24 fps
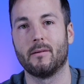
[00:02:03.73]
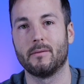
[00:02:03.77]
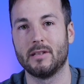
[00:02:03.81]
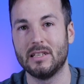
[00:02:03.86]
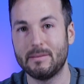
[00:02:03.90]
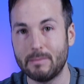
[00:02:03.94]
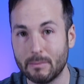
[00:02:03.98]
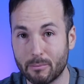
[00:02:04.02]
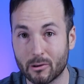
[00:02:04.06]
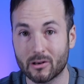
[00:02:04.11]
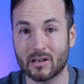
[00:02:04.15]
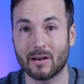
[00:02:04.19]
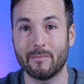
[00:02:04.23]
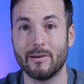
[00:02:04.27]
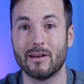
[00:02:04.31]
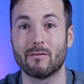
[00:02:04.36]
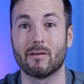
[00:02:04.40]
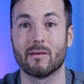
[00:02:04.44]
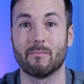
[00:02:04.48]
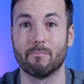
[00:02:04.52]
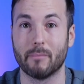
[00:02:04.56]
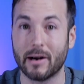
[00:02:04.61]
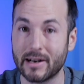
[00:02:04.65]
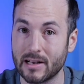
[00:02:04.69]
These people are coming here
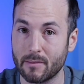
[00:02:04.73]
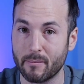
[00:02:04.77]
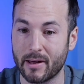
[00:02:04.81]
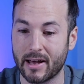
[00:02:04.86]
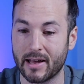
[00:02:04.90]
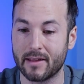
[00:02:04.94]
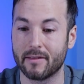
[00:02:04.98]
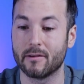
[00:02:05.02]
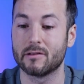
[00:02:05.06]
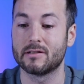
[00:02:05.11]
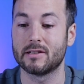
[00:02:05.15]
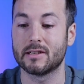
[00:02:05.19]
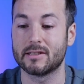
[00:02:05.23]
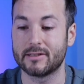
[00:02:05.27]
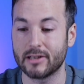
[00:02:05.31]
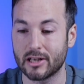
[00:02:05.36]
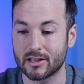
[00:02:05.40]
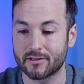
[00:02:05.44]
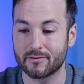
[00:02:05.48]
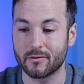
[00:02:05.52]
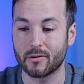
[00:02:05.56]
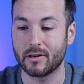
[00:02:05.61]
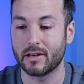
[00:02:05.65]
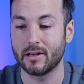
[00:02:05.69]
with money, man. They're
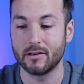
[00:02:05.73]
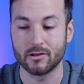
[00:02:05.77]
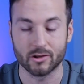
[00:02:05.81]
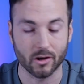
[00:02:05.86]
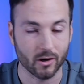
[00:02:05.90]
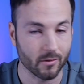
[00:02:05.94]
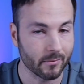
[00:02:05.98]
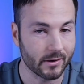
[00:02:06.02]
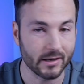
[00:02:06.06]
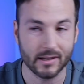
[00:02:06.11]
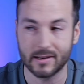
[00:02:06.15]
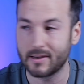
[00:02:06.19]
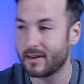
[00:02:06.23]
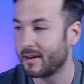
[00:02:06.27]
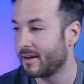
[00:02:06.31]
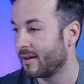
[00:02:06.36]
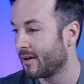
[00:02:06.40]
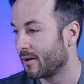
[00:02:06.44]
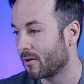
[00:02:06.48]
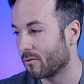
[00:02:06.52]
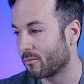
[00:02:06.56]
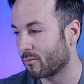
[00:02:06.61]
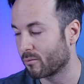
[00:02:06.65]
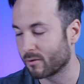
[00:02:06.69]
successful in Germany,
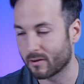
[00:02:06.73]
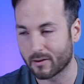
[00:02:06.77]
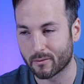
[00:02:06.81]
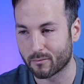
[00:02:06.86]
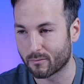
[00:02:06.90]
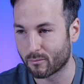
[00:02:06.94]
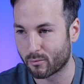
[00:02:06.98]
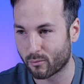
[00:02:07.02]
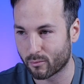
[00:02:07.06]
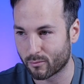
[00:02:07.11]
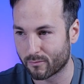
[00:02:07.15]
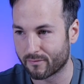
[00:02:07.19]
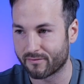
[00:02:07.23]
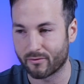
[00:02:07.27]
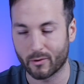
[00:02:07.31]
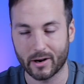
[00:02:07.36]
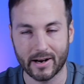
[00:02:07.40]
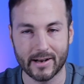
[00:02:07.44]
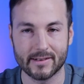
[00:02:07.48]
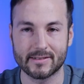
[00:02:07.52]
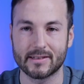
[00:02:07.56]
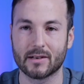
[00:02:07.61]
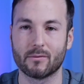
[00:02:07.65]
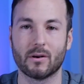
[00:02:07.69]

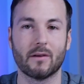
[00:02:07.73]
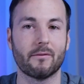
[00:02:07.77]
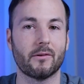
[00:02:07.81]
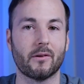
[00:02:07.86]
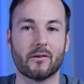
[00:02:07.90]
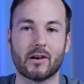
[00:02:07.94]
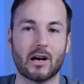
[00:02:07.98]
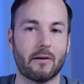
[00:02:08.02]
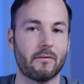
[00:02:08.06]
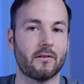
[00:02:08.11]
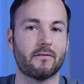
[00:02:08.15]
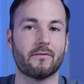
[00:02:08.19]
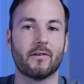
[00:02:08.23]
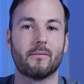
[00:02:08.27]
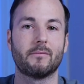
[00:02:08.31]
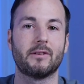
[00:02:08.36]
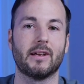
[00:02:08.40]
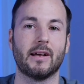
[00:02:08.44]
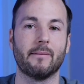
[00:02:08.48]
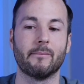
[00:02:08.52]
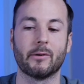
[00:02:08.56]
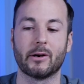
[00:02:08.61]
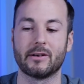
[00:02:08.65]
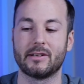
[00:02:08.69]
France, like wherever they're coming from
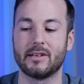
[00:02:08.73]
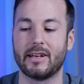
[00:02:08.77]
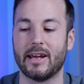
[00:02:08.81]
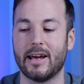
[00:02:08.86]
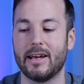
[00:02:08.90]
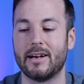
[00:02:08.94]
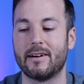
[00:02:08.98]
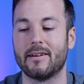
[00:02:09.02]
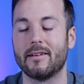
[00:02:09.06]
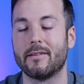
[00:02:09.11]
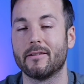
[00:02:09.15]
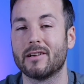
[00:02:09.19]
to immigrate to Canada.